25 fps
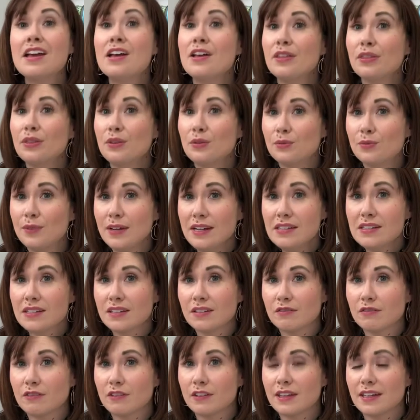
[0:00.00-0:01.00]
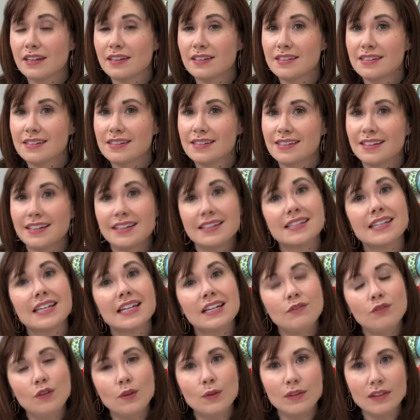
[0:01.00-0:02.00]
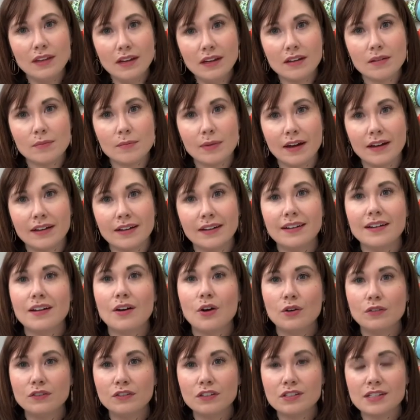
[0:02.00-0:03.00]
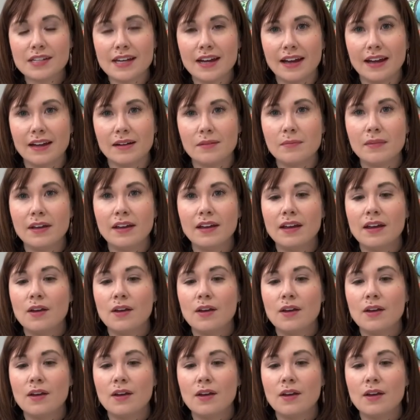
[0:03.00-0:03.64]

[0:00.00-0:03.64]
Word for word: The reason for this is that if you think about it, over time,